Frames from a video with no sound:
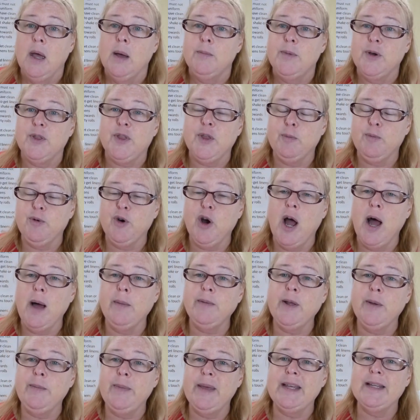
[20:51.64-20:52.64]
But the
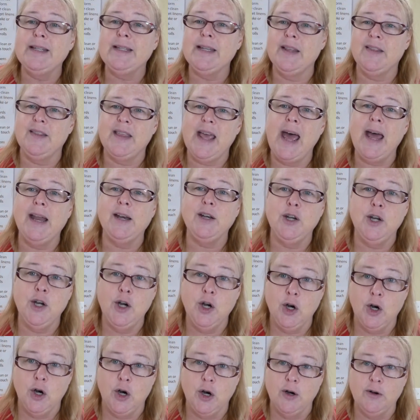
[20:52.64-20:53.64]
problem is that that
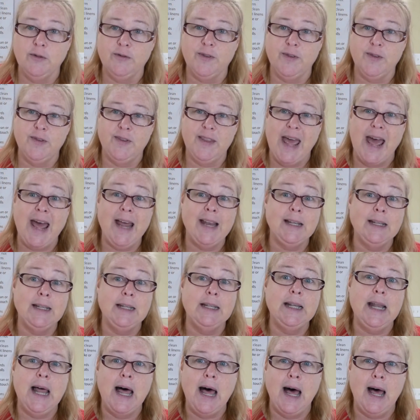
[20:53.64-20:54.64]
nerve, that
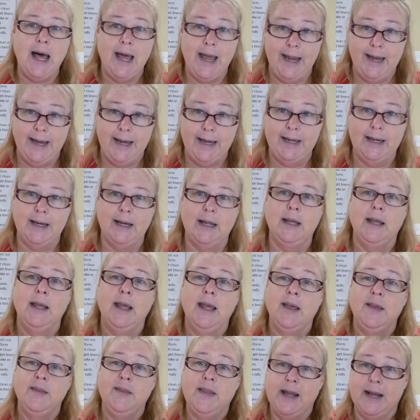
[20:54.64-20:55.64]
line
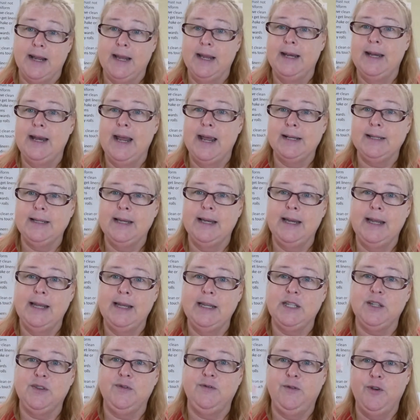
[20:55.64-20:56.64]
that connected
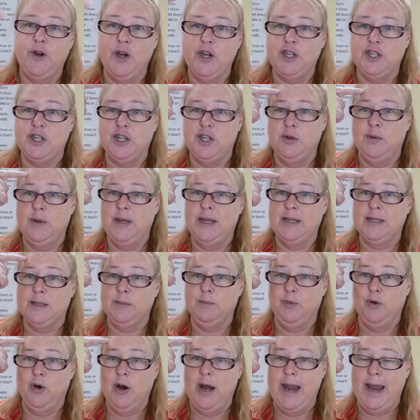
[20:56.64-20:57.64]
his foot to his
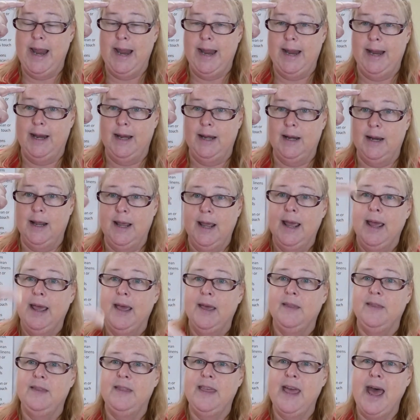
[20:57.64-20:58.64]
brain,
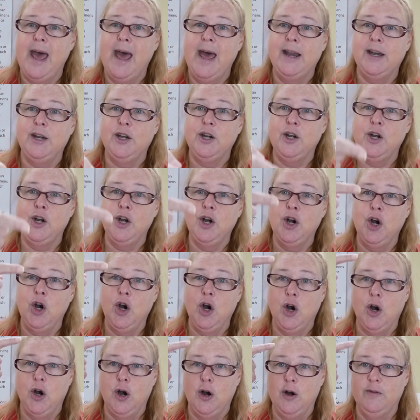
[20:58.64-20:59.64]
that
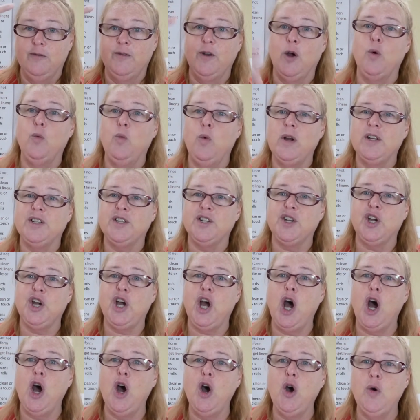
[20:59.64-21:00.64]
nerve was
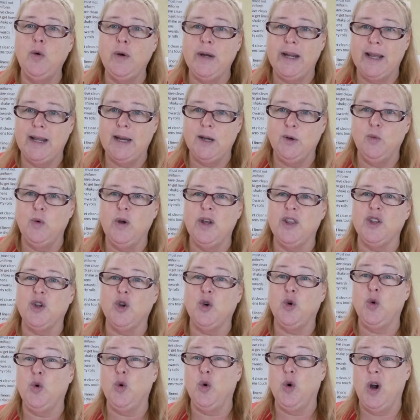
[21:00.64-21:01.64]
coated with
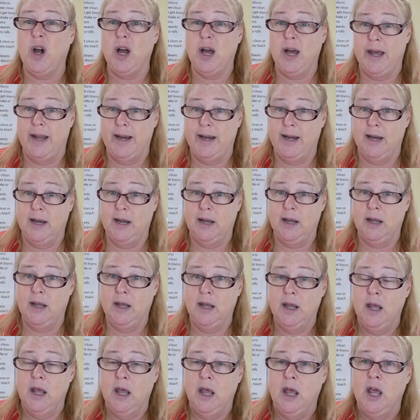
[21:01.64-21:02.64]
crud.
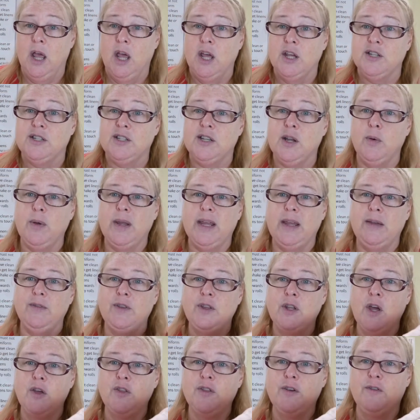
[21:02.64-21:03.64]
So
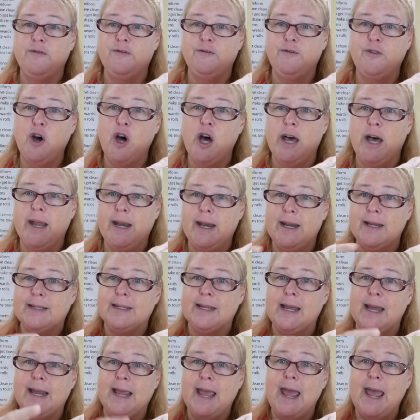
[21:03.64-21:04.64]
even though the foot is like,